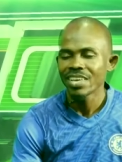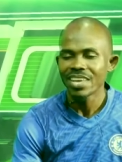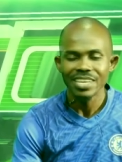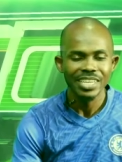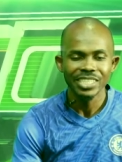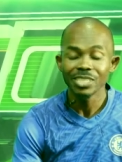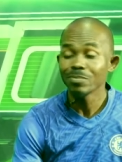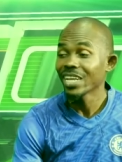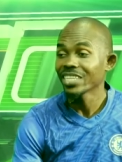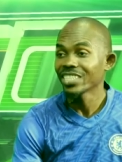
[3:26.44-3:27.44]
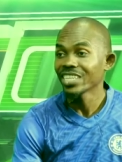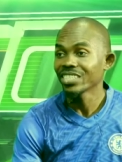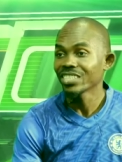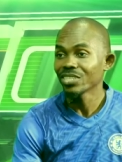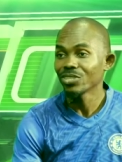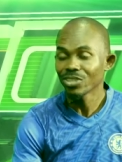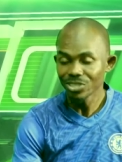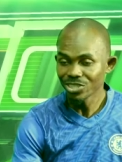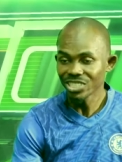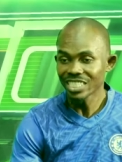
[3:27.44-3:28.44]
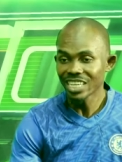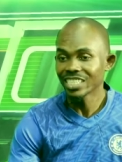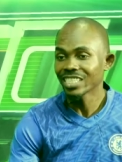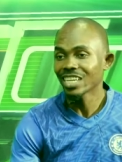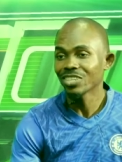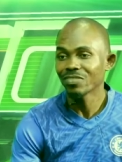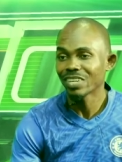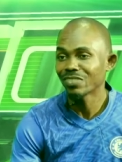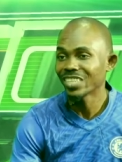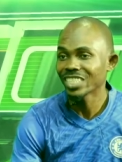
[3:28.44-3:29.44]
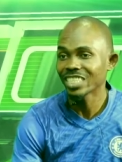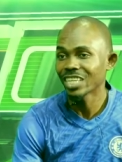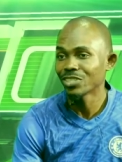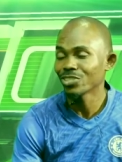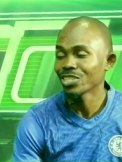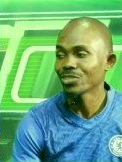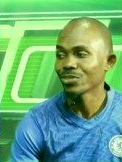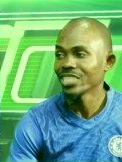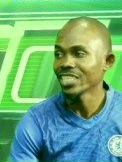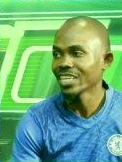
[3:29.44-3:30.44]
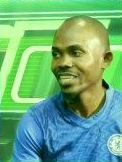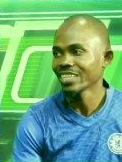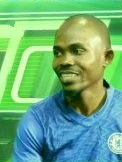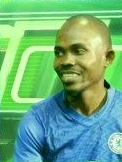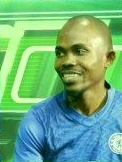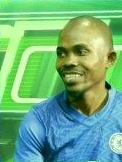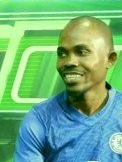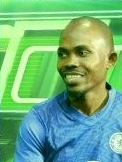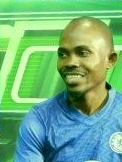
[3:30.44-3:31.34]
a team like Chelsea don't just get this kind of advantage and train to the air. Wow